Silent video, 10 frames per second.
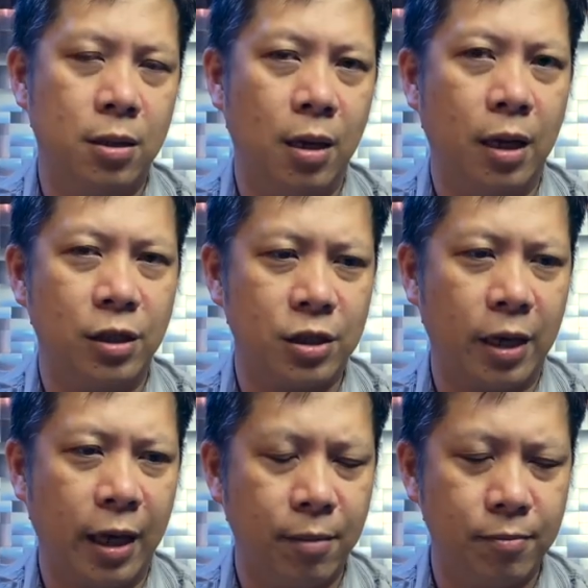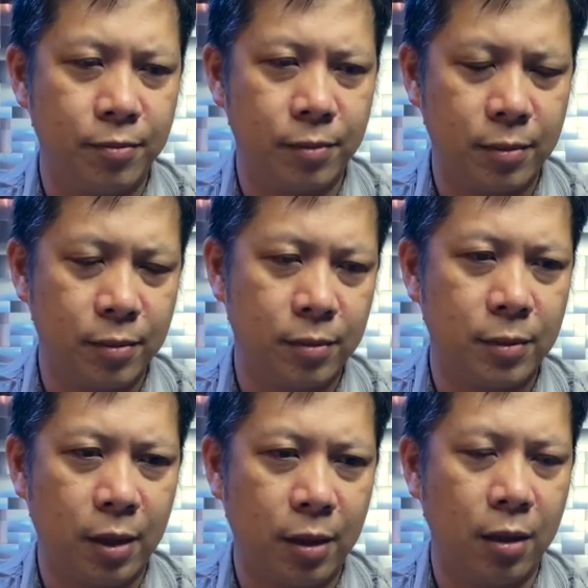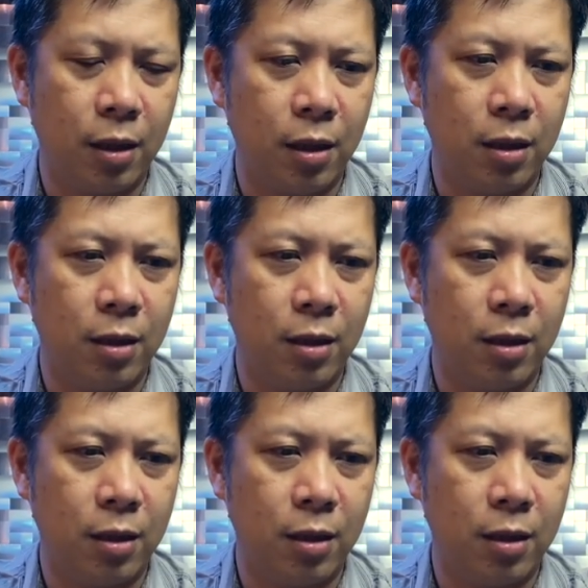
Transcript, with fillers: Large uh,